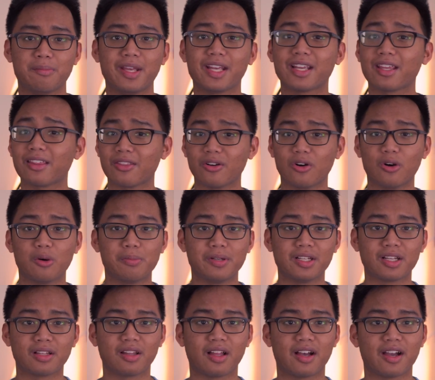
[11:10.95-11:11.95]
making the
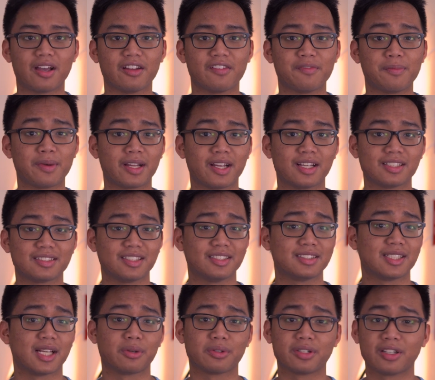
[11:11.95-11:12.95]
opening line of my essay
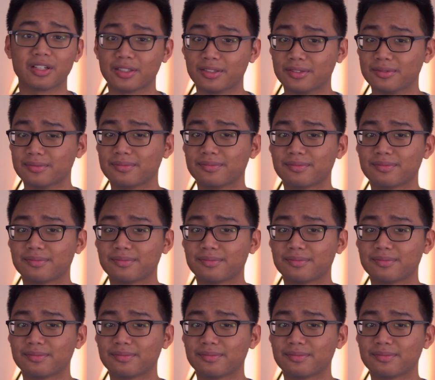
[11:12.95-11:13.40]
sound good.